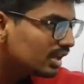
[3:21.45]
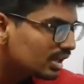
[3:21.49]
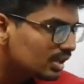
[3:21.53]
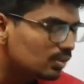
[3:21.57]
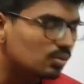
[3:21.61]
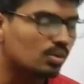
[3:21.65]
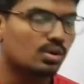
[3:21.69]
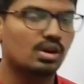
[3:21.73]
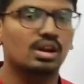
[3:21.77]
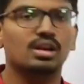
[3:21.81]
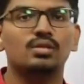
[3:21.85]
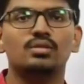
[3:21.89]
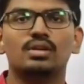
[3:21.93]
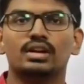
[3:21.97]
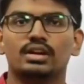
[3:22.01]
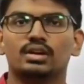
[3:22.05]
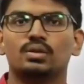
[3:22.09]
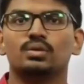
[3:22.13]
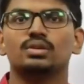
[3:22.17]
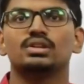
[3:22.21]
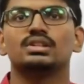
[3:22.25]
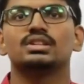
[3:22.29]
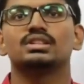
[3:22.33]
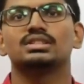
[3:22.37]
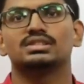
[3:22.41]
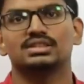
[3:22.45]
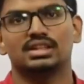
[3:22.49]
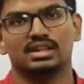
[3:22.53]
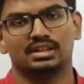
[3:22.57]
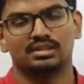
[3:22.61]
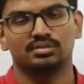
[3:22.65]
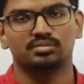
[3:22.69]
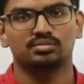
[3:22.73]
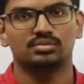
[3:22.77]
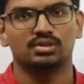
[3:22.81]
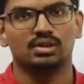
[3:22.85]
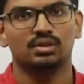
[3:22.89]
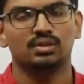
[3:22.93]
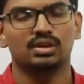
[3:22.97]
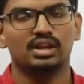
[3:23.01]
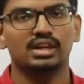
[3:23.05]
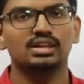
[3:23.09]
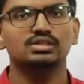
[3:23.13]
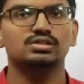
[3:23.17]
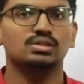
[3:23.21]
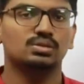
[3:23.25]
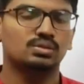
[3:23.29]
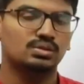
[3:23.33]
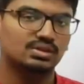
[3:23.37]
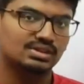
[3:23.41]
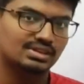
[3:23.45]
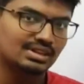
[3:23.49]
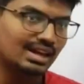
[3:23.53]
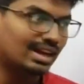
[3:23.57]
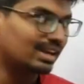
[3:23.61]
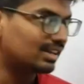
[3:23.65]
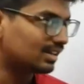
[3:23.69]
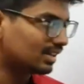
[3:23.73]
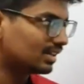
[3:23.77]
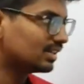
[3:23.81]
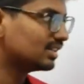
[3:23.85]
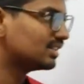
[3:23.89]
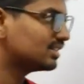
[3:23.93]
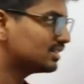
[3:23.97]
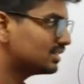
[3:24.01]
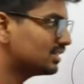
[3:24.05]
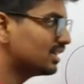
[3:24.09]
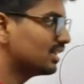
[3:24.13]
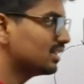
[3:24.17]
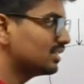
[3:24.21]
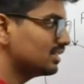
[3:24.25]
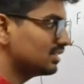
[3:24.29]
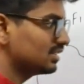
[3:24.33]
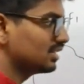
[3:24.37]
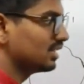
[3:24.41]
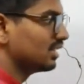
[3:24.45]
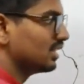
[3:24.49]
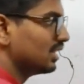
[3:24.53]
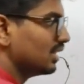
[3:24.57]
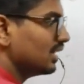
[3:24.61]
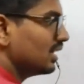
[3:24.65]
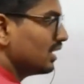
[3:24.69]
revolve around the sun, okay, so that distance,